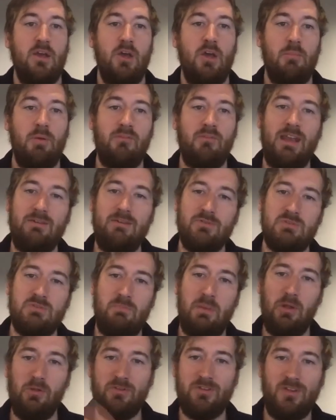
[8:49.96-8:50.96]
But then it was
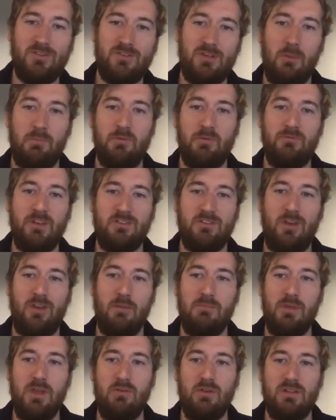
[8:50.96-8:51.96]
built on top of this
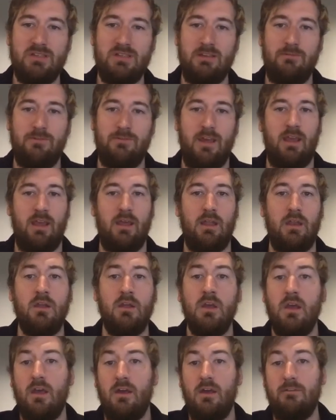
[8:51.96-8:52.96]
community thing. And
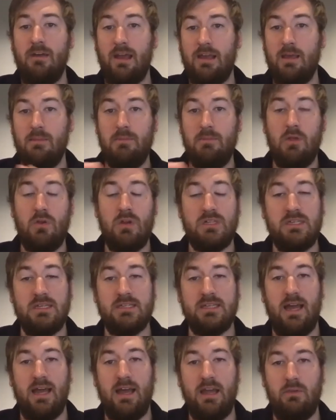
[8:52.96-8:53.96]
that community
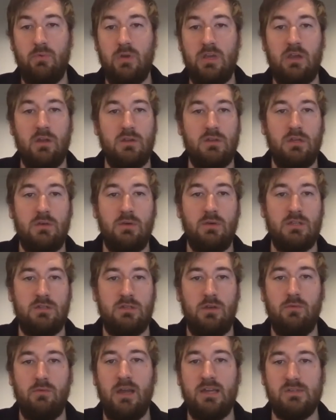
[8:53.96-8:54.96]
side, we could do it
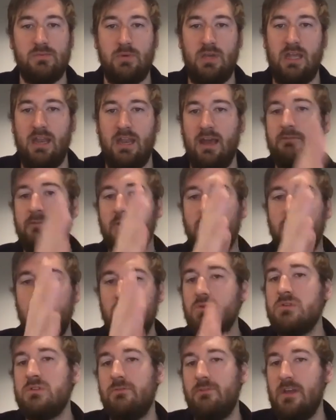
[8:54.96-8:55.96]
two ways. We can have
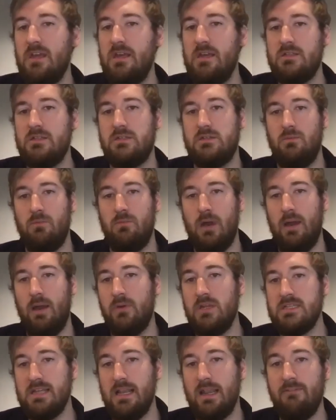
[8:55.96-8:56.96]
news feeds where
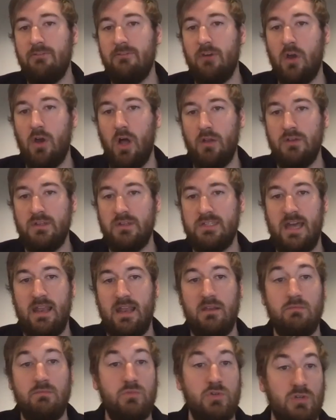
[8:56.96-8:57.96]
we deliver
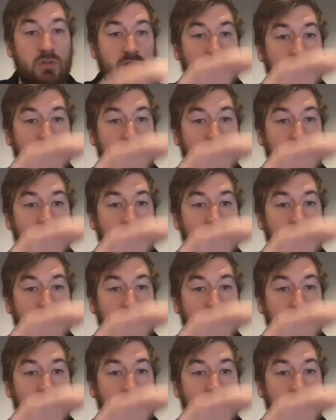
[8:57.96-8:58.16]
content just